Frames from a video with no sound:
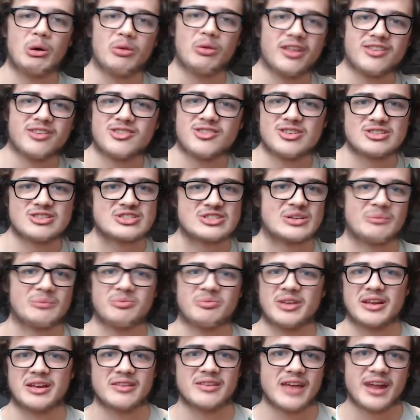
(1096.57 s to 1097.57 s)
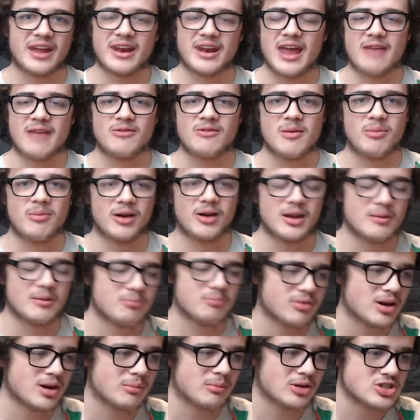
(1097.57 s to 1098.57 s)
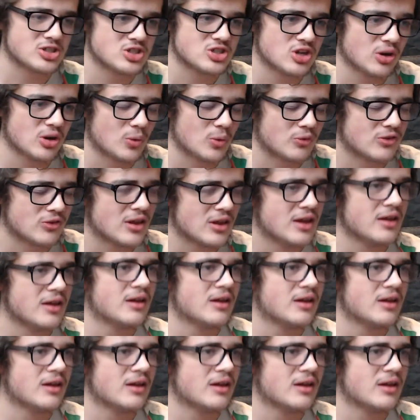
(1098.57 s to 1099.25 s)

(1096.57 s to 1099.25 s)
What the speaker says: That's just something that everybody pretty much knows.